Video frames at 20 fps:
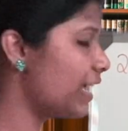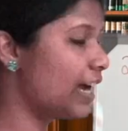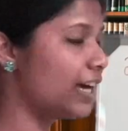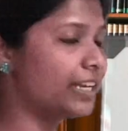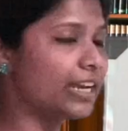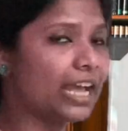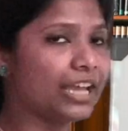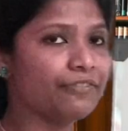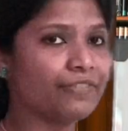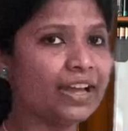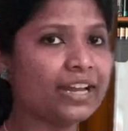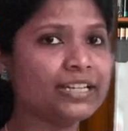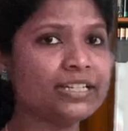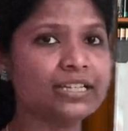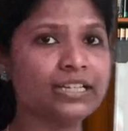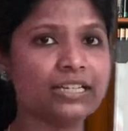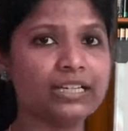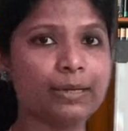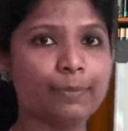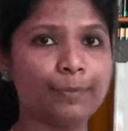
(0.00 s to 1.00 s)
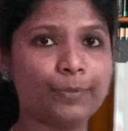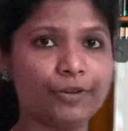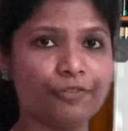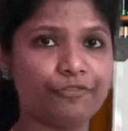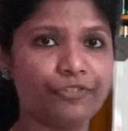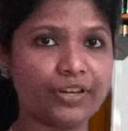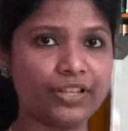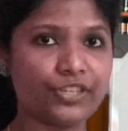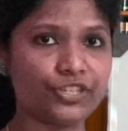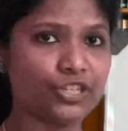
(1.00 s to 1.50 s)
arrive at
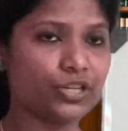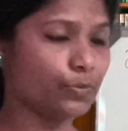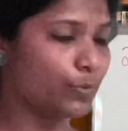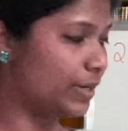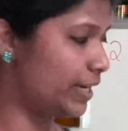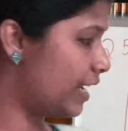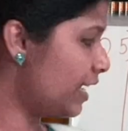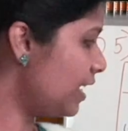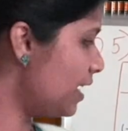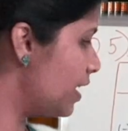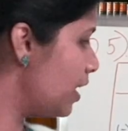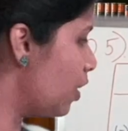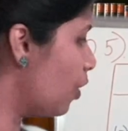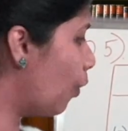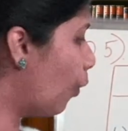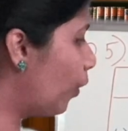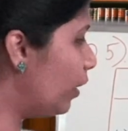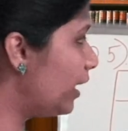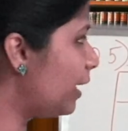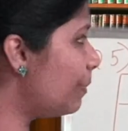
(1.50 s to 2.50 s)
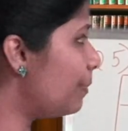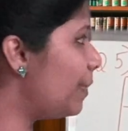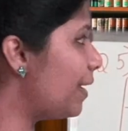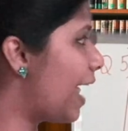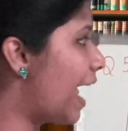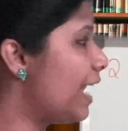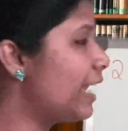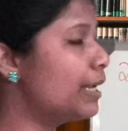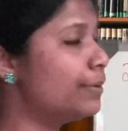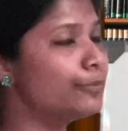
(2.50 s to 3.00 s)
preference dividend. Only
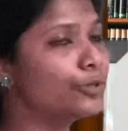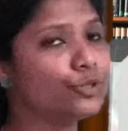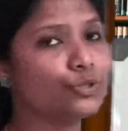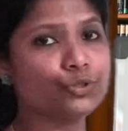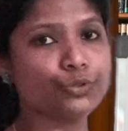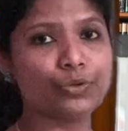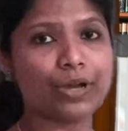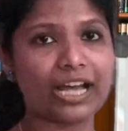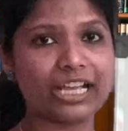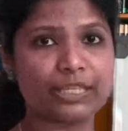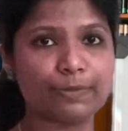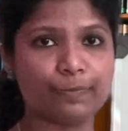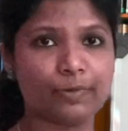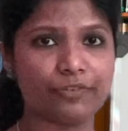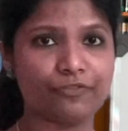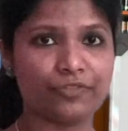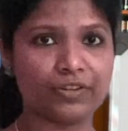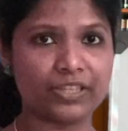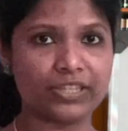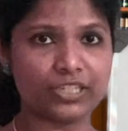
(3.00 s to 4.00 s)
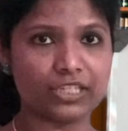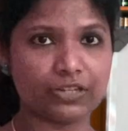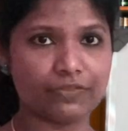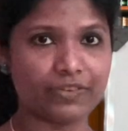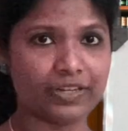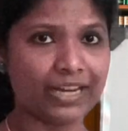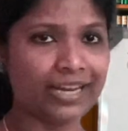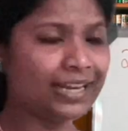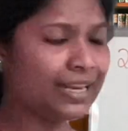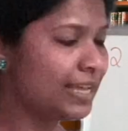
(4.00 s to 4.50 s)
plan number 2 has preference
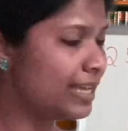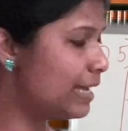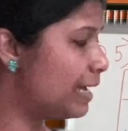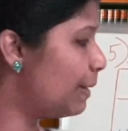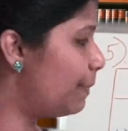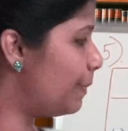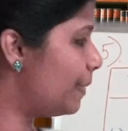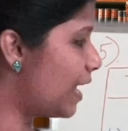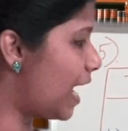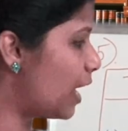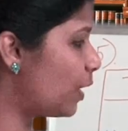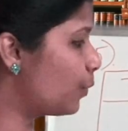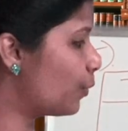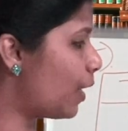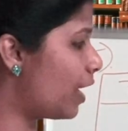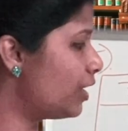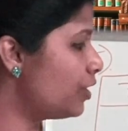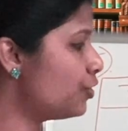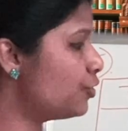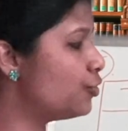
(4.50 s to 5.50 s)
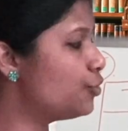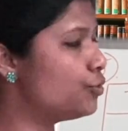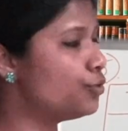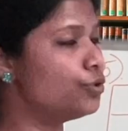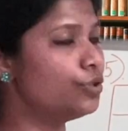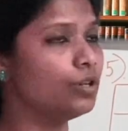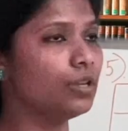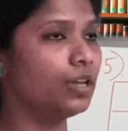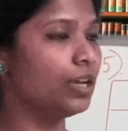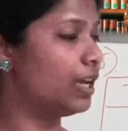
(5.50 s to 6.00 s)
dividend. Plan 1
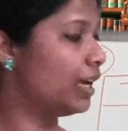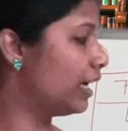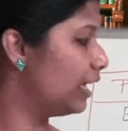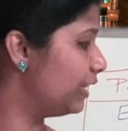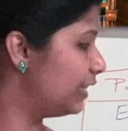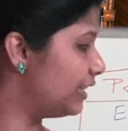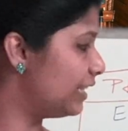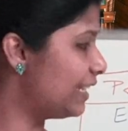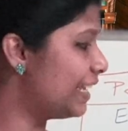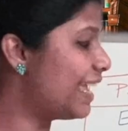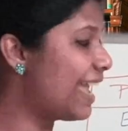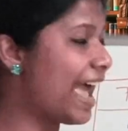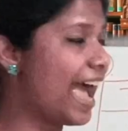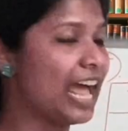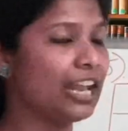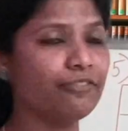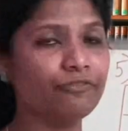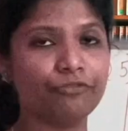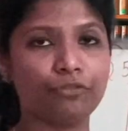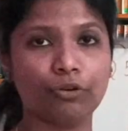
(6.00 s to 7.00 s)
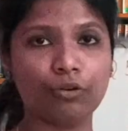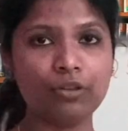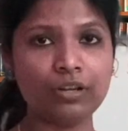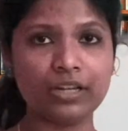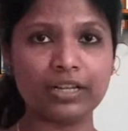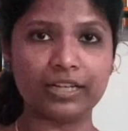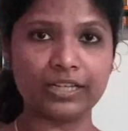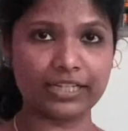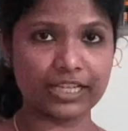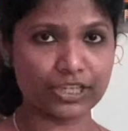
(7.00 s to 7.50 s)
3 and 4
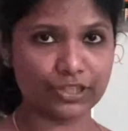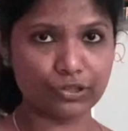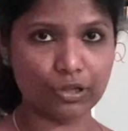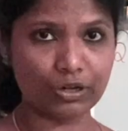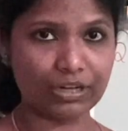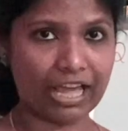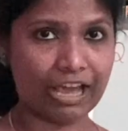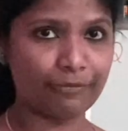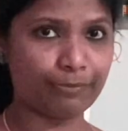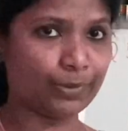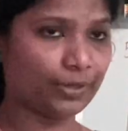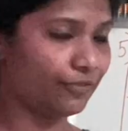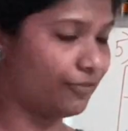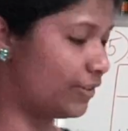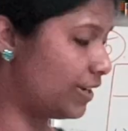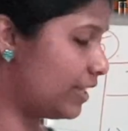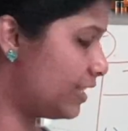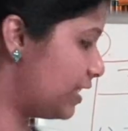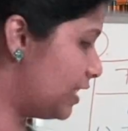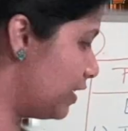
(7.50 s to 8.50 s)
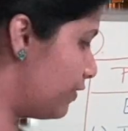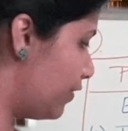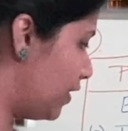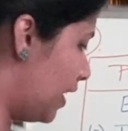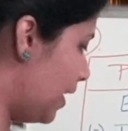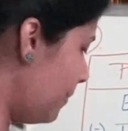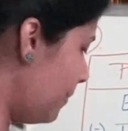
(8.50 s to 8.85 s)
does not have preference dividend.